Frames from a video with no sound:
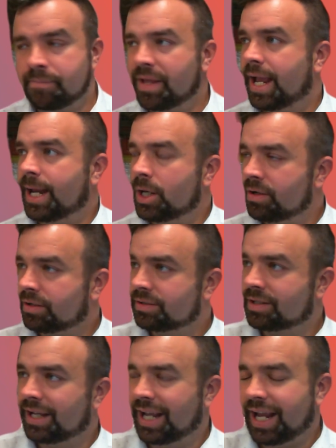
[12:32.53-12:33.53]
It
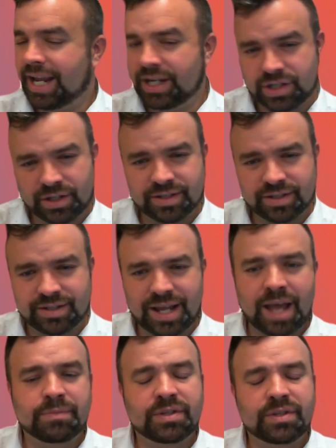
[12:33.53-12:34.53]
looks at each of the
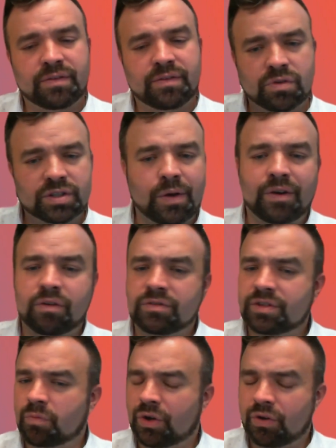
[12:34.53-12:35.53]
steps of what's going on,
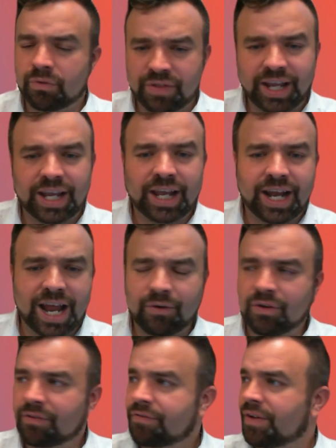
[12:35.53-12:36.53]
so what you're thinking, how
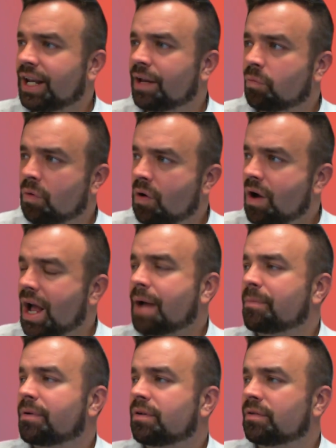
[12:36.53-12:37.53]
you're feeling, what
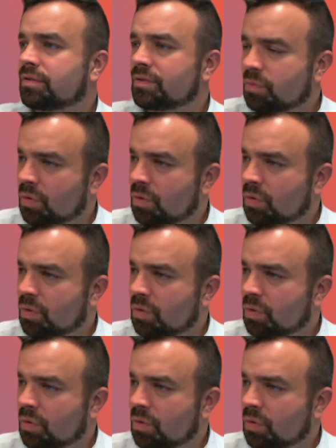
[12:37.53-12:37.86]
happened,